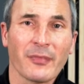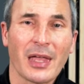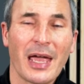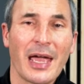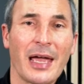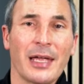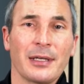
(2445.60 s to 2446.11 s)

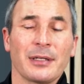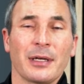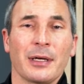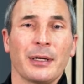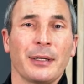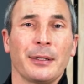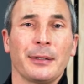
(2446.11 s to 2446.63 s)
and
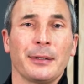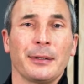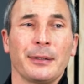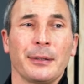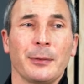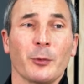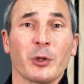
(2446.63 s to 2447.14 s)

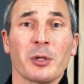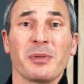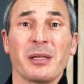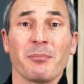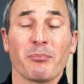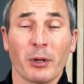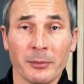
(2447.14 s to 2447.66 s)
we're going to be
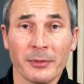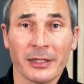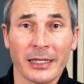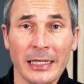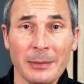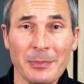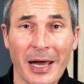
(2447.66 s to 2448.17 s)
in
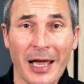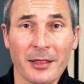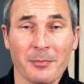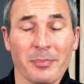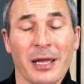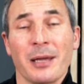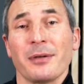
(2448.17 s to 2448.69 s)
Birmingham,
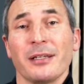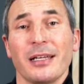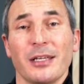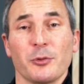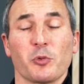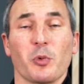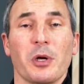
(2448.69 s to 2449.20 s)
Alabama
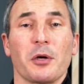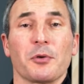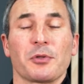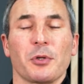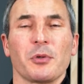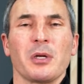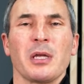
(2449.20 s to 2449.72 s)
as well.
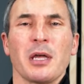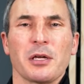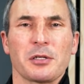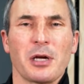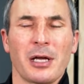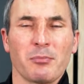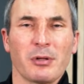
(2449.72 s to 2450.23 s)
So
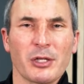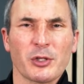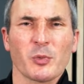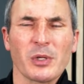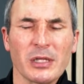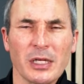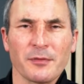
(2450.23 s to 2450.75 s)
God bless
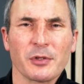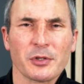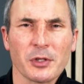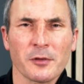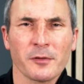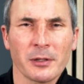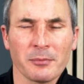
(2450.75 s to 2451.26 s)
you. We love you
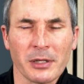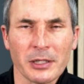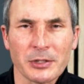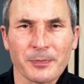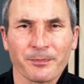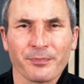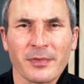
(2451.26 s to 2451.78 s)
so very
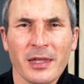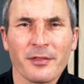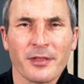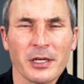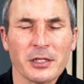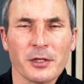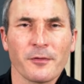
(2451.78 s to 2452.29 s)
much.
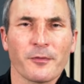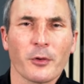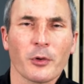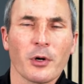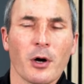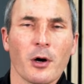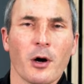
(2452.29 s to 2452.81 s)
Thank you
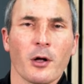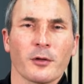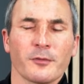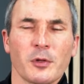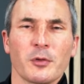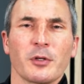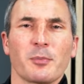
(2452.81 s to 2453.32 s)
for all
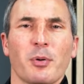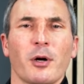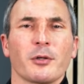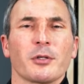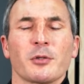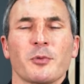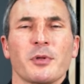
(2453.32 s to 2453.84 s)
of you that are
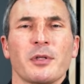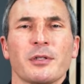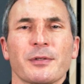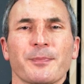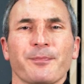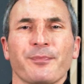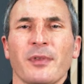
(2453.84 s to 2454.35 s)
partners with
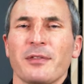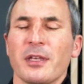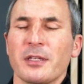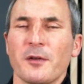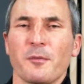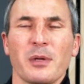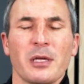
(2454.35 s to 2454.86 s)
us.
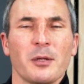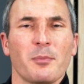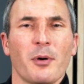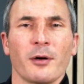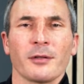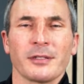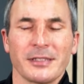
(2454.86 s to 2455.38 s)
Thank you for being a
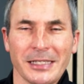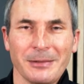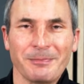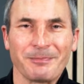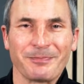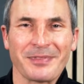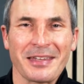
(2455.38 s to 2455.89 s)
part of the
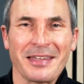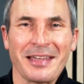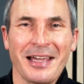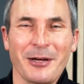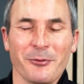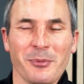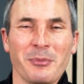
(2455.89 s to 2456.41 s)
team.
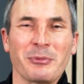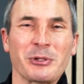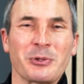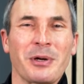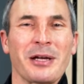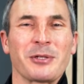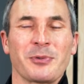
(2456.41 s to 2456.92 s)
Hey, remember, in
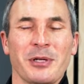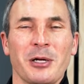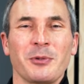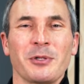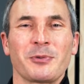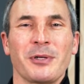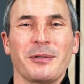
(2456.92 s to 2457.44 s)
Christ, we
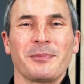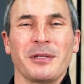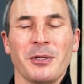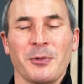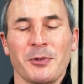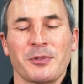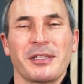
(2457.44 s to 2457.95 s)
always win.
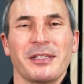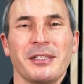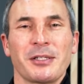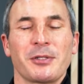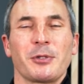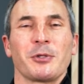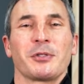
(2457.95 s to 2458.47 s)
We'll see you
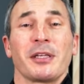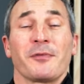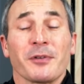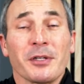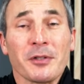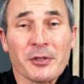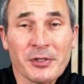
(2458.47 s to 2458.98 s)
next Tuesday for
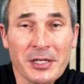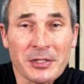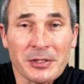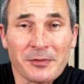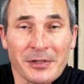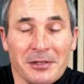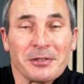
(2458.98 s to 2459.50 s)
another
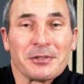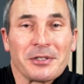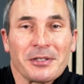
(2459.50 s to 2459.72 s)
session of Healing